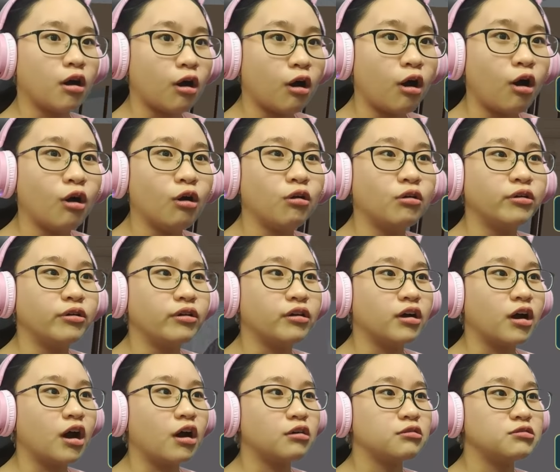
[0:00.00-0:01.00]

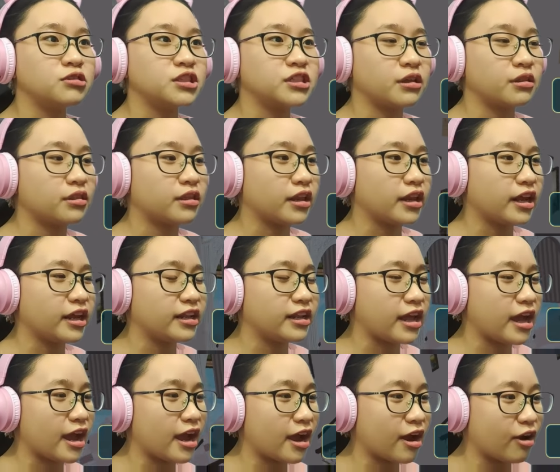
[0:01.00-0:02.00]
Oh, oh, she's
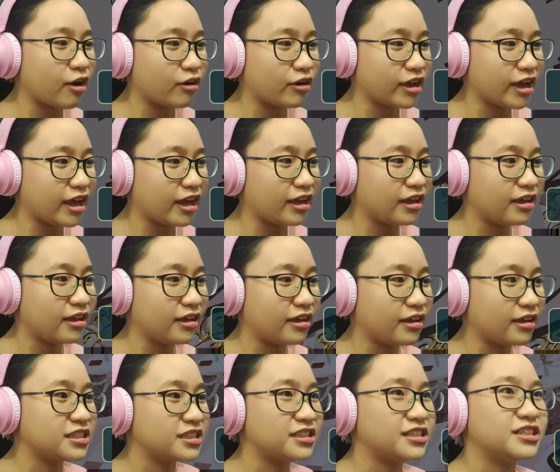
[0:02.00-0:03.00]
sitting there. Okay,
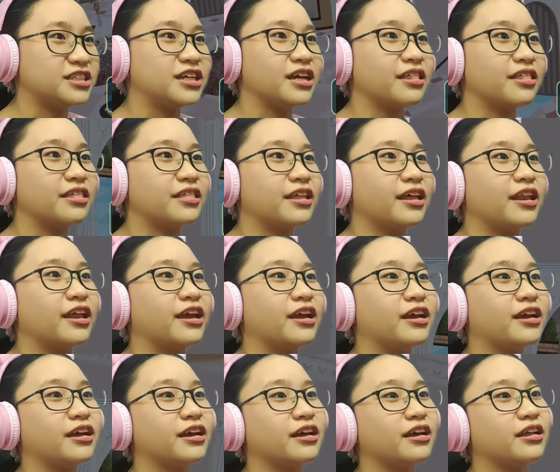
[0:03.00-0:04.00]
she's just
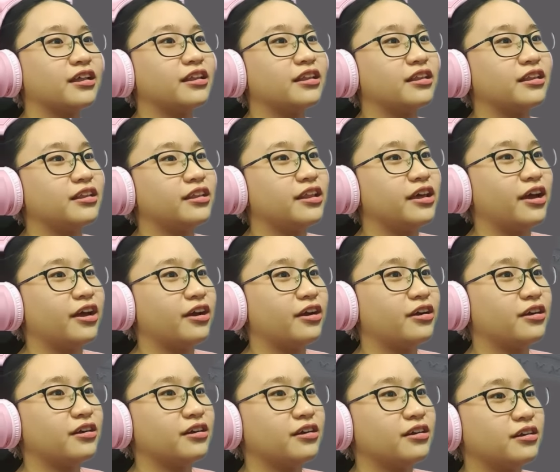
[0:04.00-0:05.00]
sitting
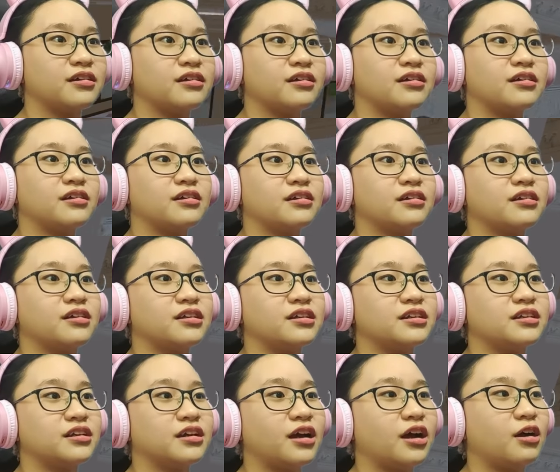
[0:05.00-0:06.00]
there.
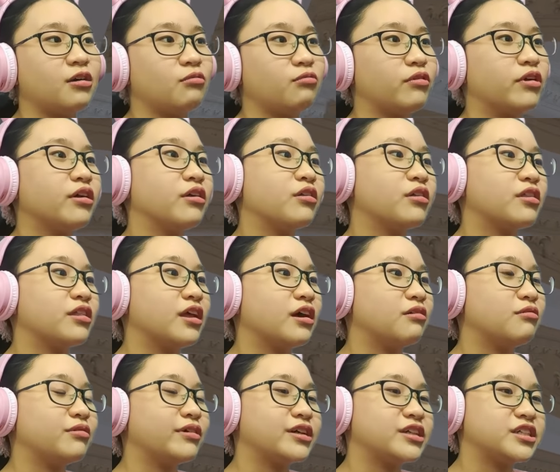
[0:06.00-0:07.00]
Oh, where's
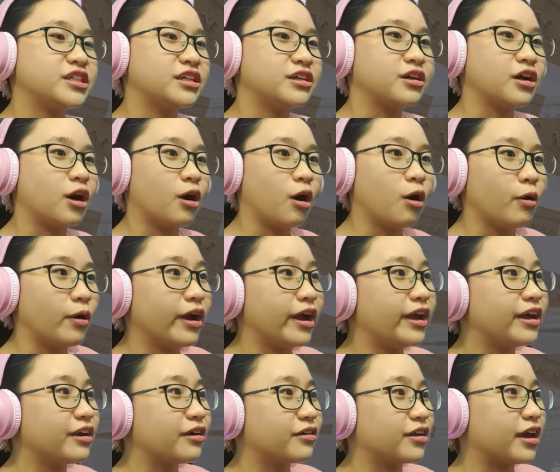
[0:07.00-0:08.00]
now? Where's she
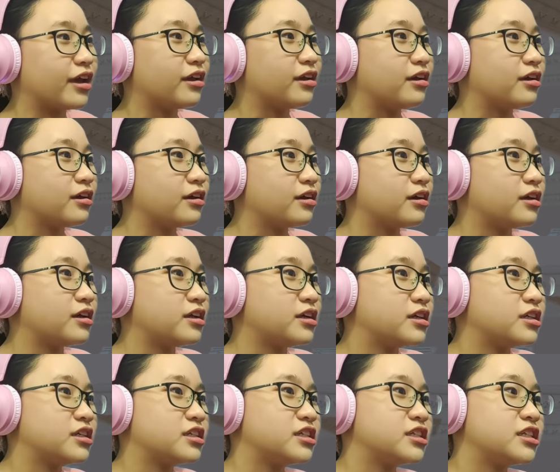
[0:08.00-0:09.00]
going? Okay,
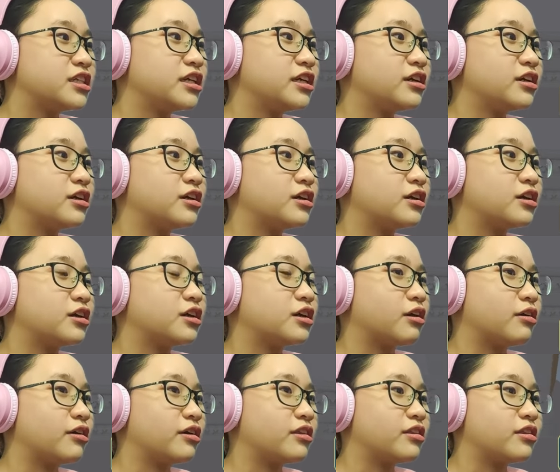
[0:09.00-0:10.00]
she
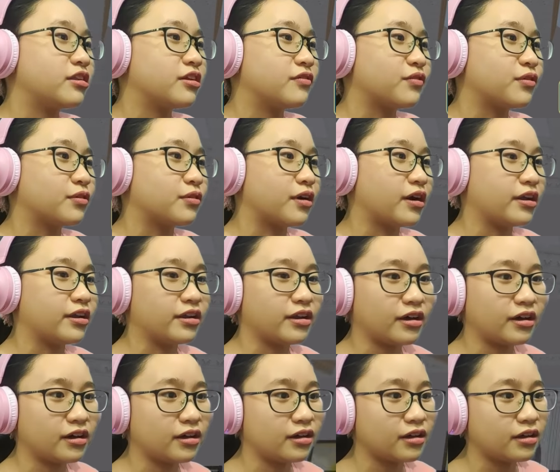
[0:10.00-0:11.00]
going to the
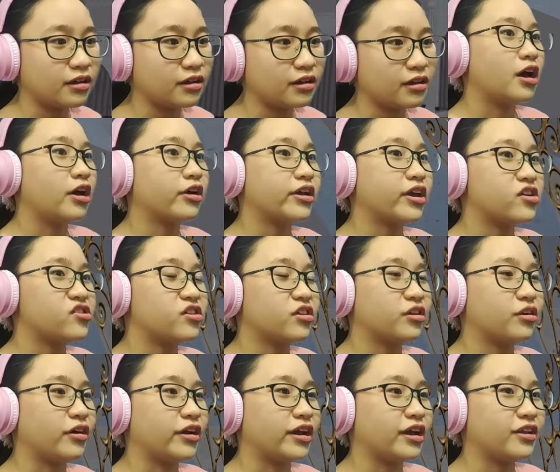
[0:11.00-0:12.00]
veranda. Okay,
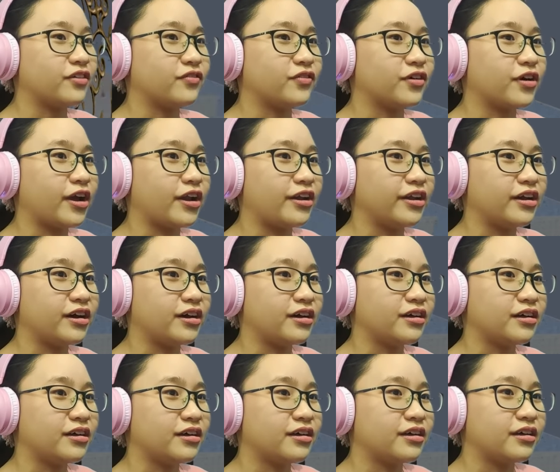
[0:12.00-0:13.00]
she's going at the
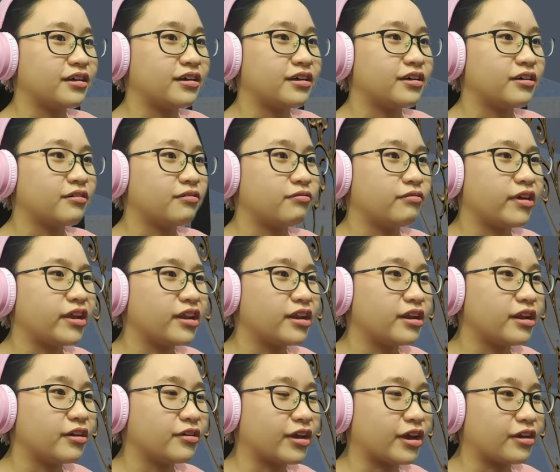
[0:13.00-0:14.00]
veranda.
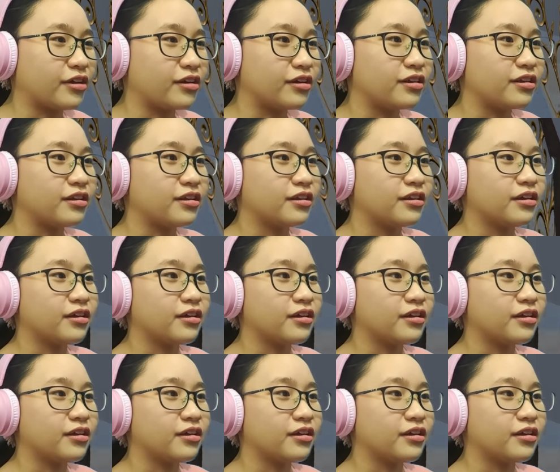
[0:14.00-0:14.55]
Wait. Okay, good.